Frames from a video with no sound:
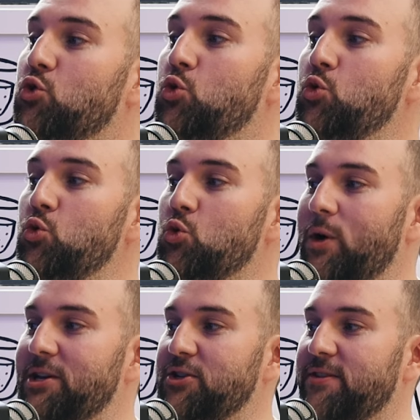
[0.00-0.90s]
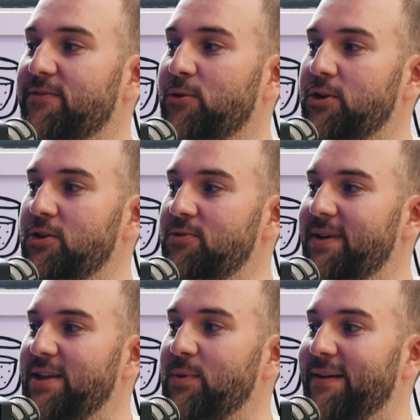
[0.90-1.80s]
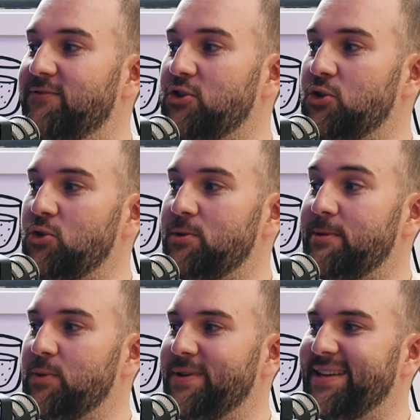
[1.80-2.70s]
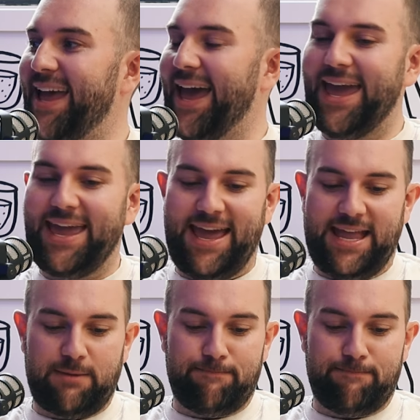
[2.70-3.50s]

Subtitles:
2 questions for you, and you have to choose between an A and a